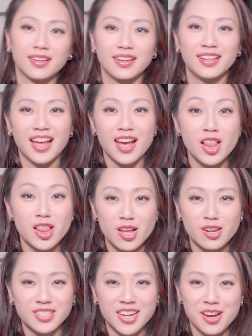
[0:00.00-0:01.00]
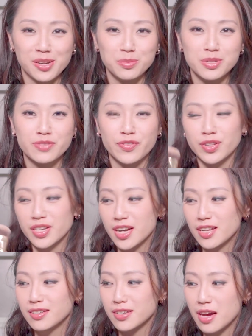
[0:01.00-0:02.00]
Like a lot of times for the
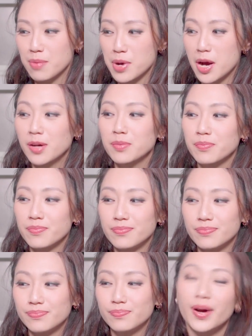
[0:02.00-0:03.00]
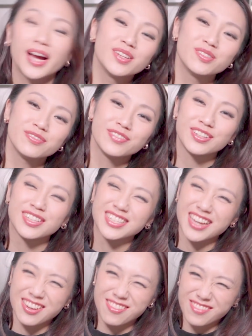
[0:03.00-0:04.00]
colour to come out, but I do feel it's
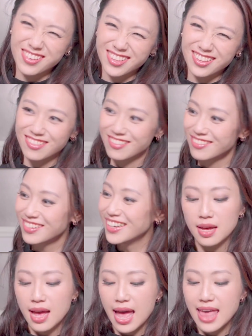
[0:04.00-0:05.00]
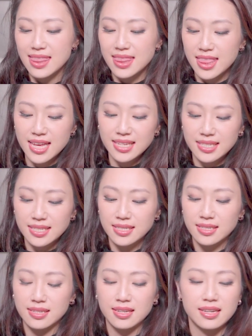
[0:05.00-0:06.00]
kind of worth it though. And
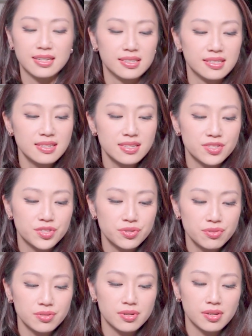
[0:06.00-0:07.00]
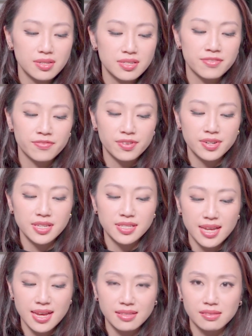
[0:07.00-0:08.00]
this is
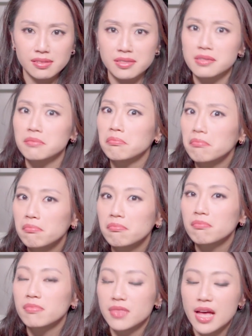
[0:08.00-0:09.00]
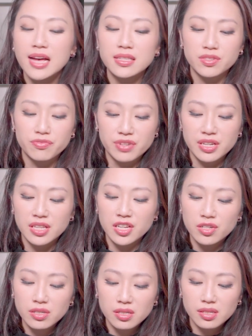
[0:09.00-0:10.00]
$2.40. That's really
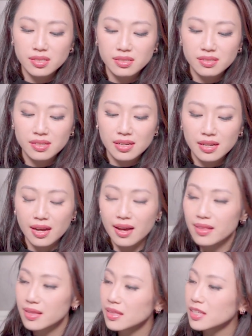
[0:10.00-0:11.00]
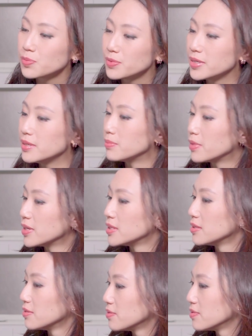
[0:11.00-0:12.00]
good. I think that's pretty
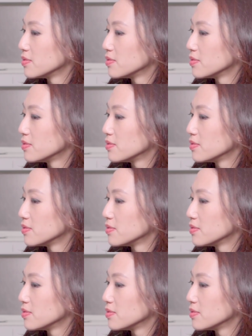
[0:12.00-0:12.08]
impressive.